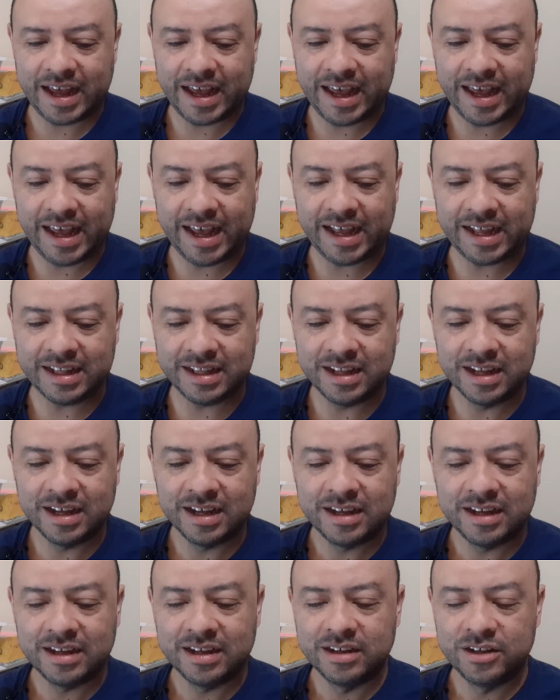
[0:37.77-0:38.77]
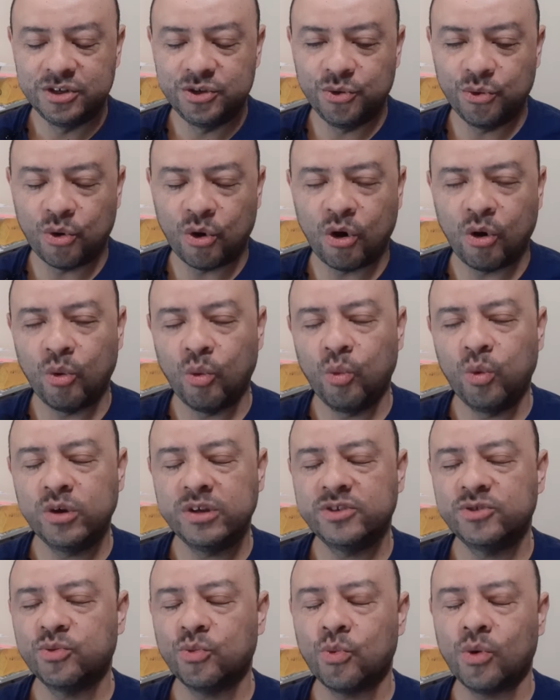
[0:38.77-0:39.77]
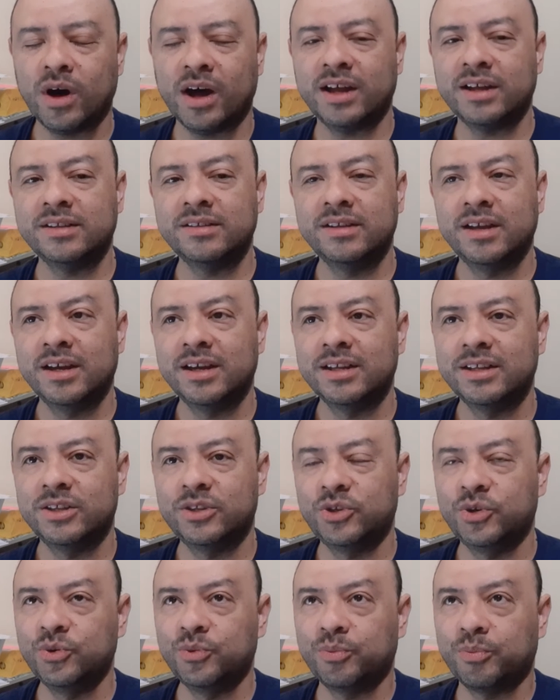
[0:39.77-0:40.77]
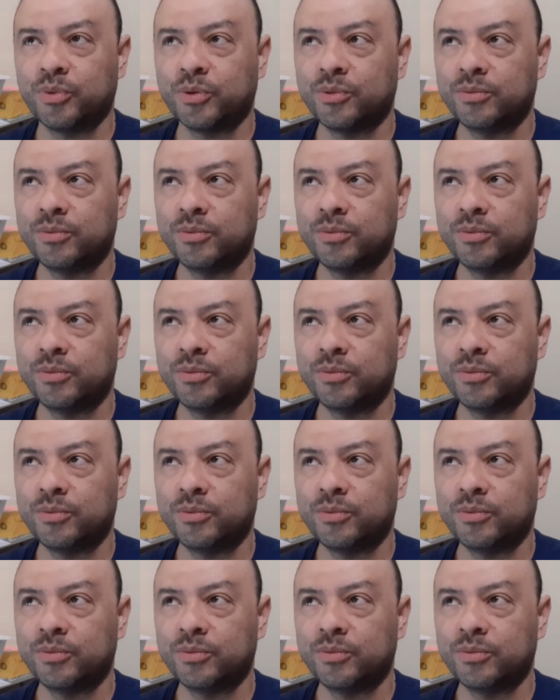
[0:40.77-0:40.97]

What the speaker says: And you always want to